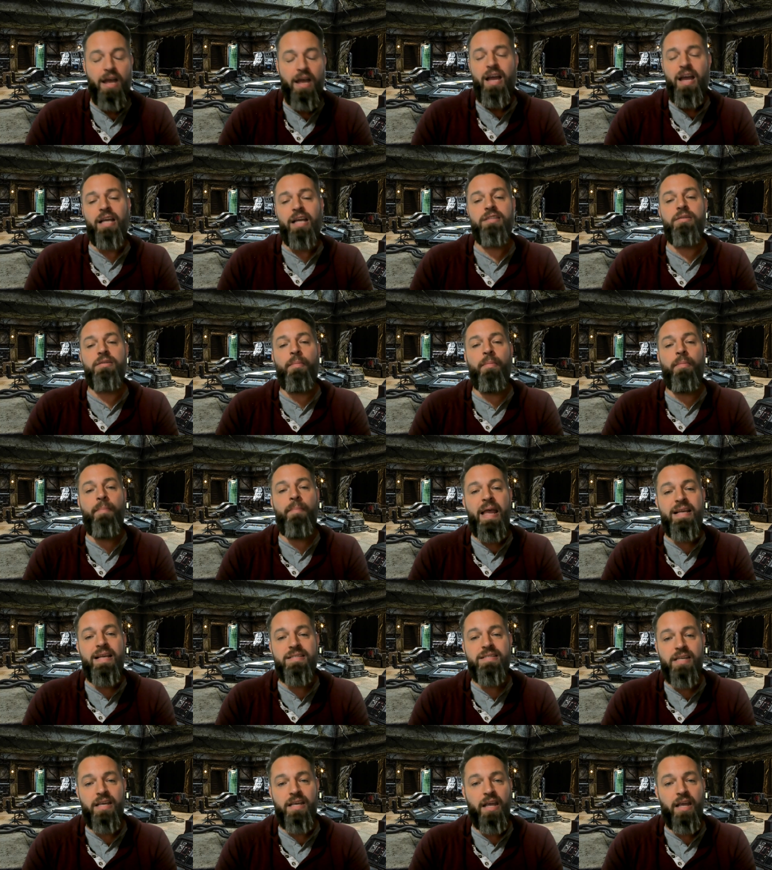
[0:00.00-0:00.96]
He's
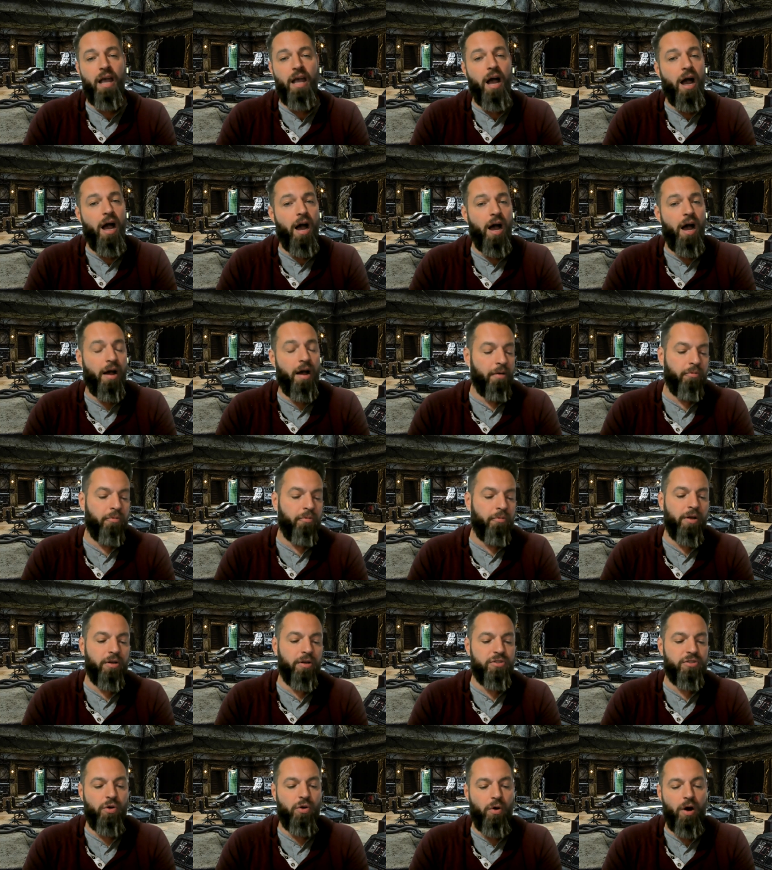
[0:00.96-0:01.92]
amazing uh,
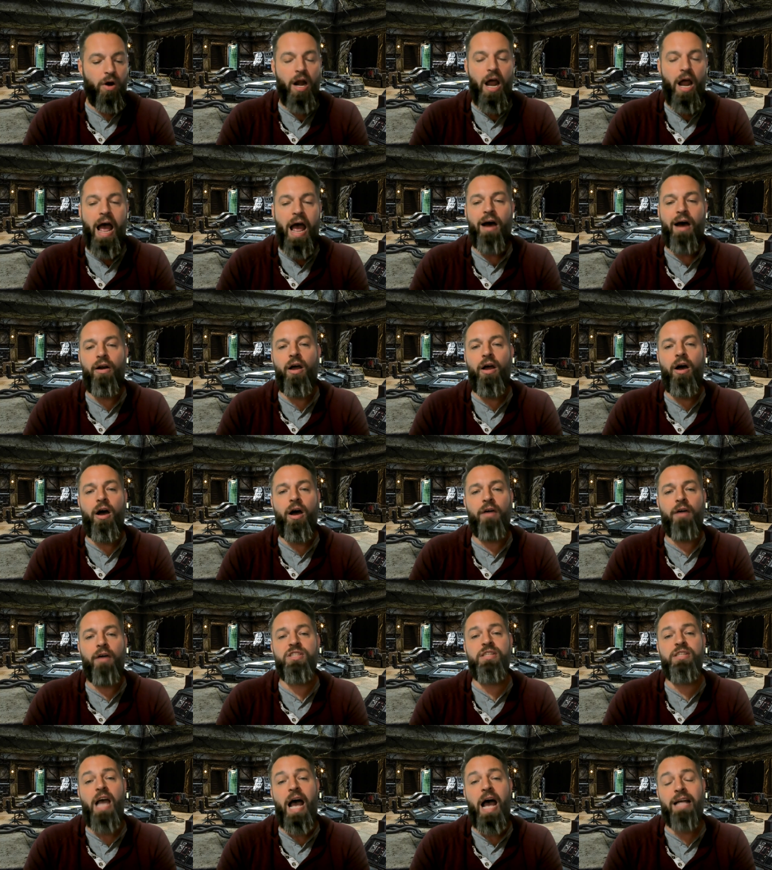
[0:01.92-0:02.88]
realtor out of
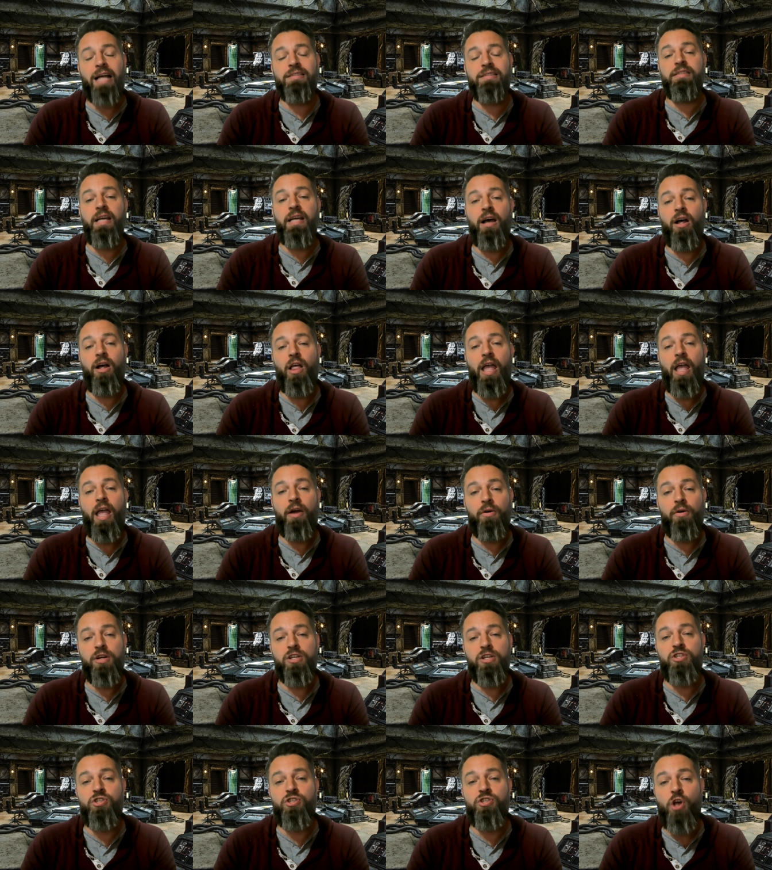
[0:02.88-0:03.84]
Scottsdale,
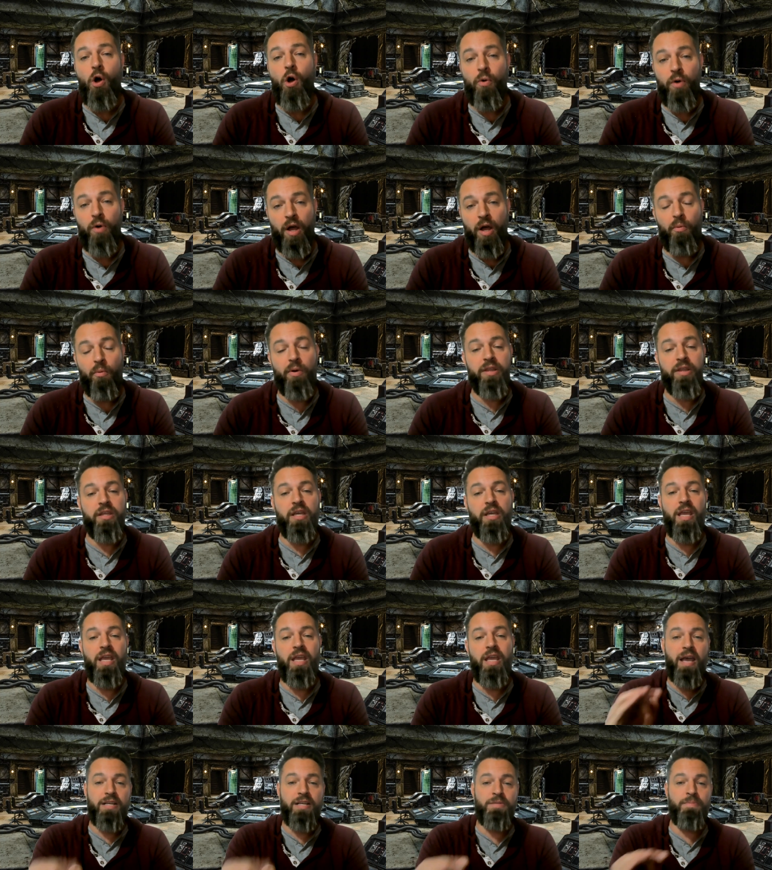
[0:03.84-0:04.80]
Arizona, with
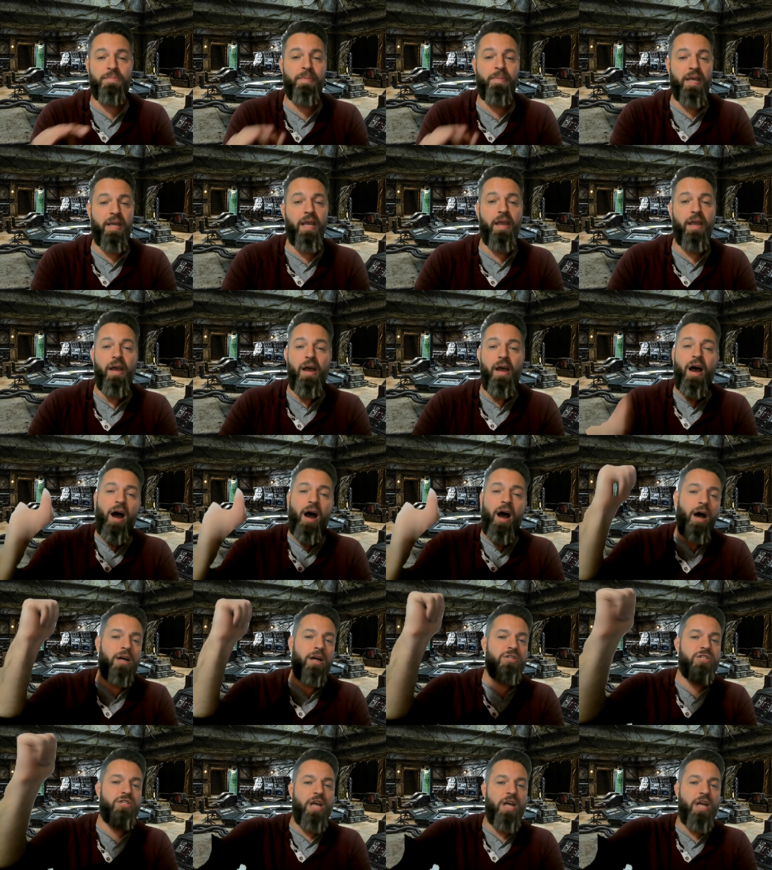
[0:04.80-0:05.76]
EXP.
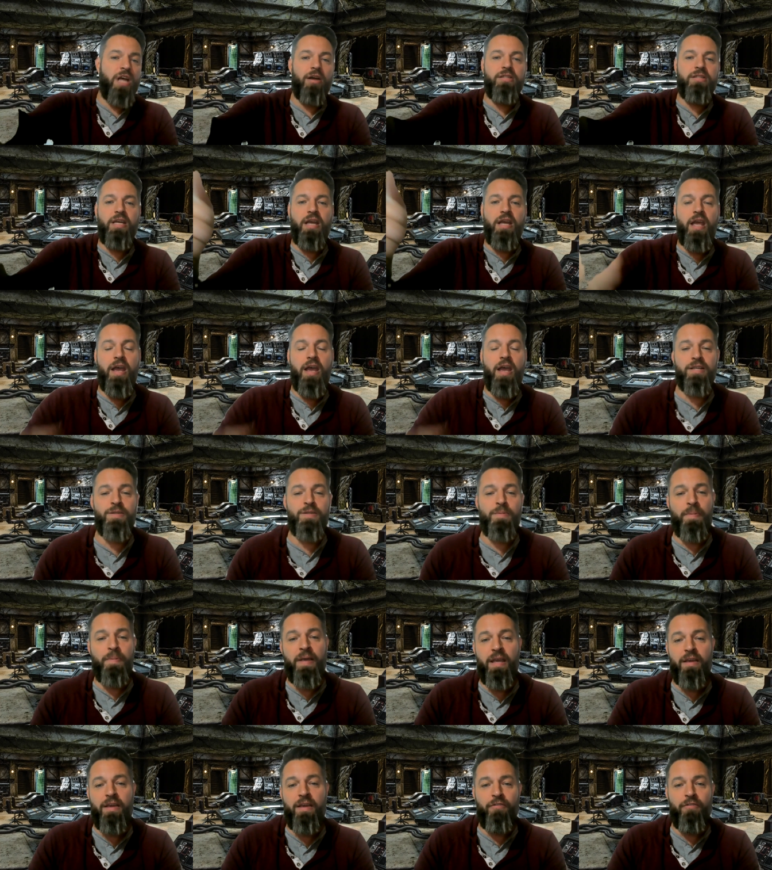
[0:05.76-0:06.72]
Uh, shout out to
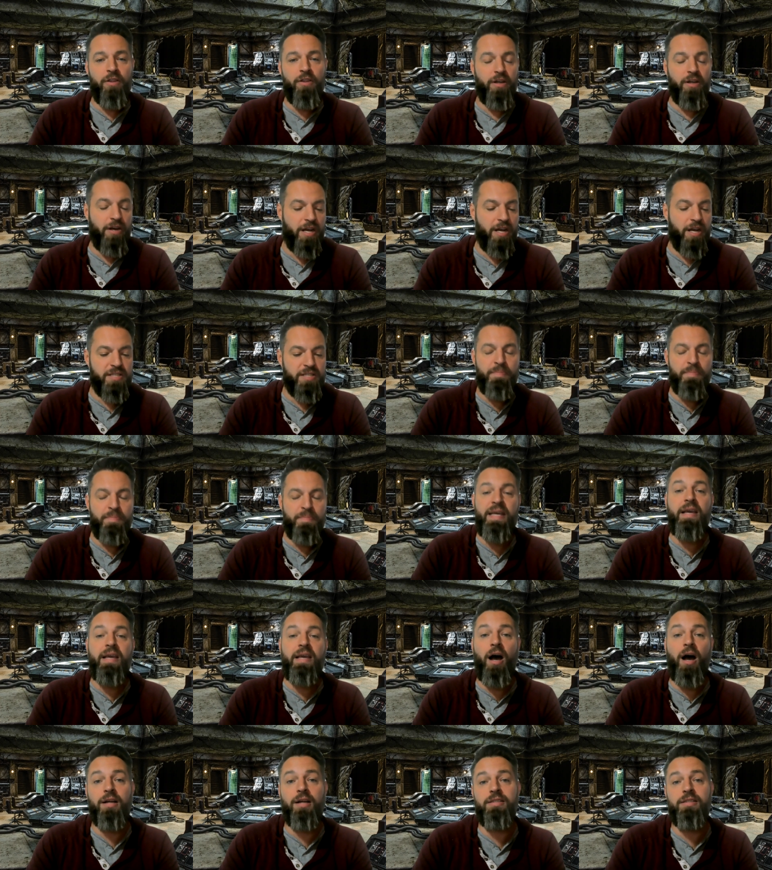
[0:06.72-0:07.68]
EXP for their
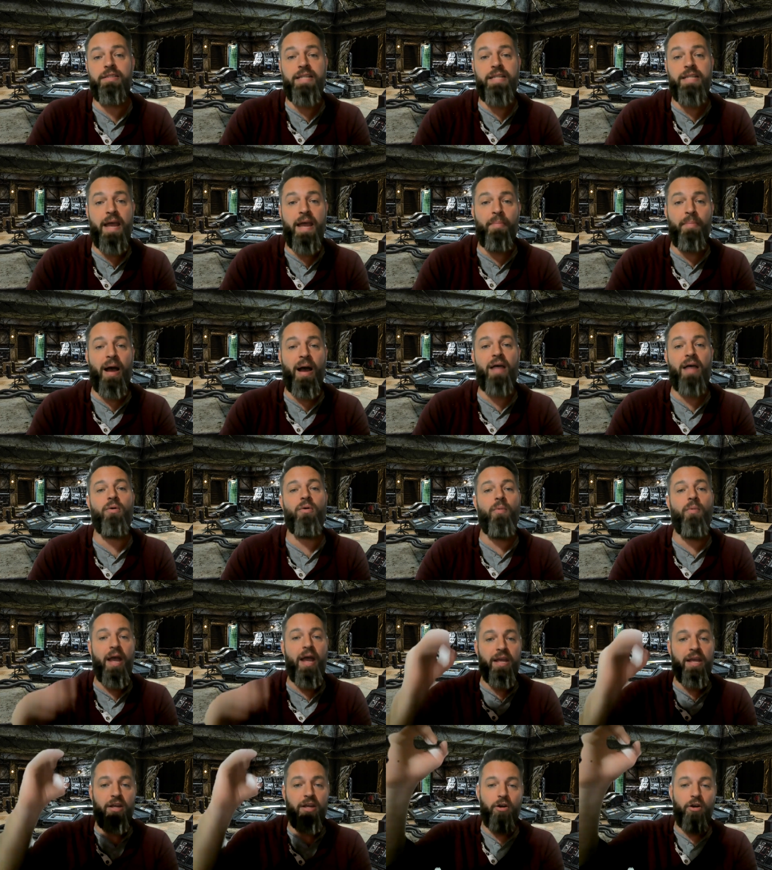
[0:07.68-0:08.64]
ExpCon today, by the
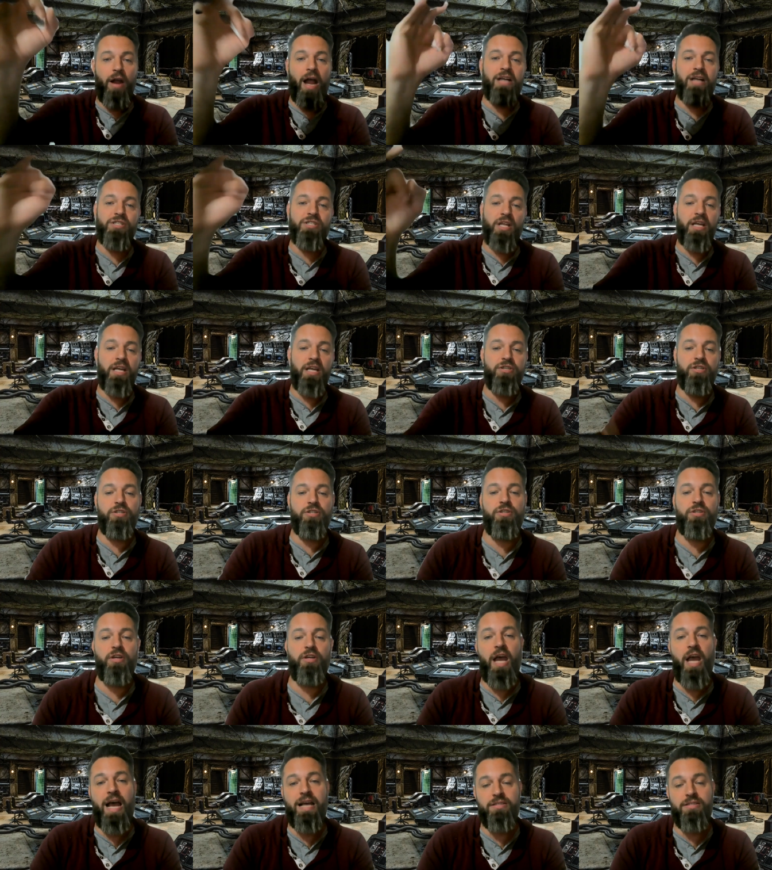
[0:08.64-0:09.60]
way. Congratulations, you
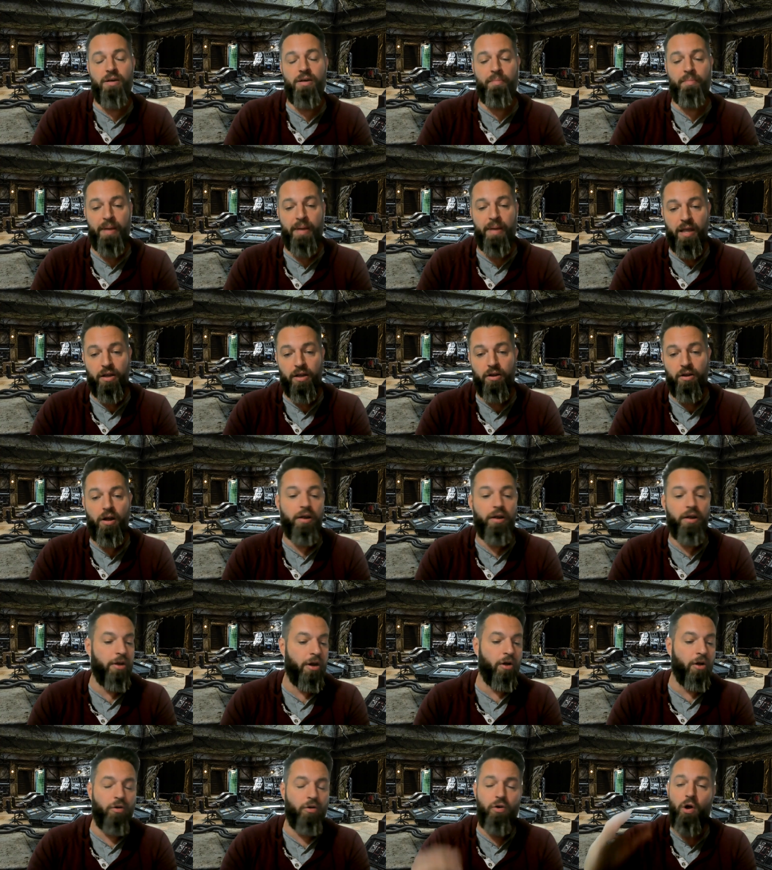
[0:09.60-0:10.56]
guys, on being uh,
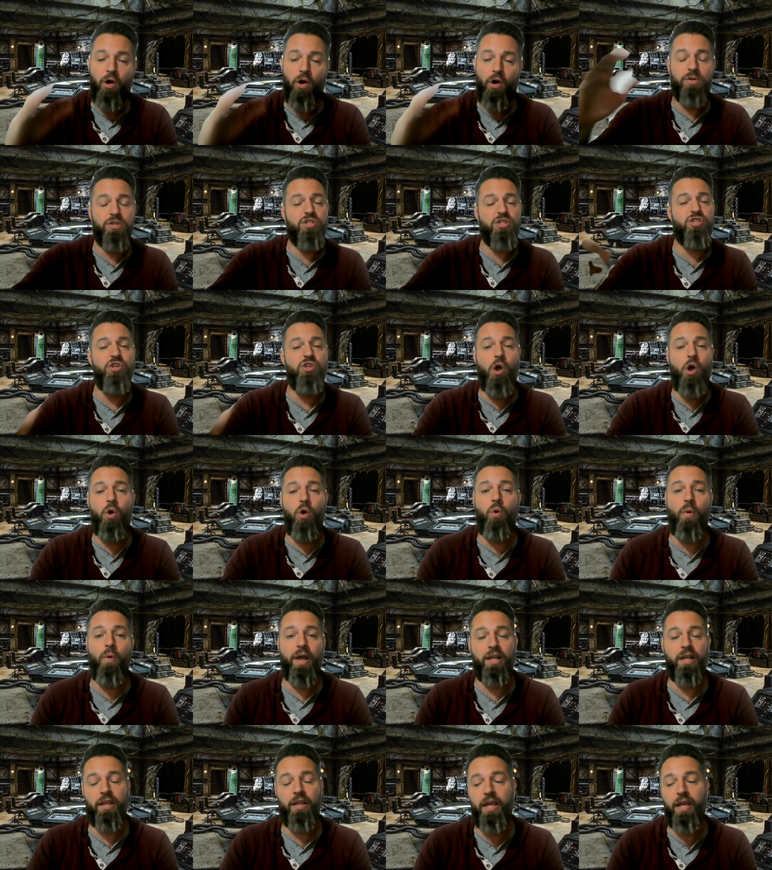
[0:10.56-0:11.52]
you know growing so
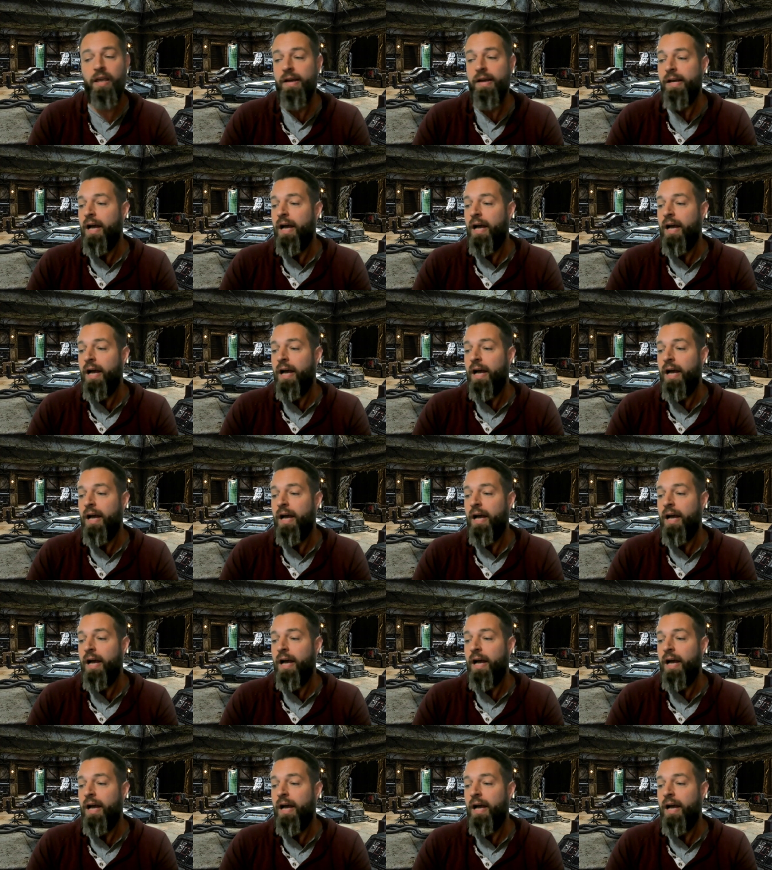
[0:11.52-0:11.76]
quickly.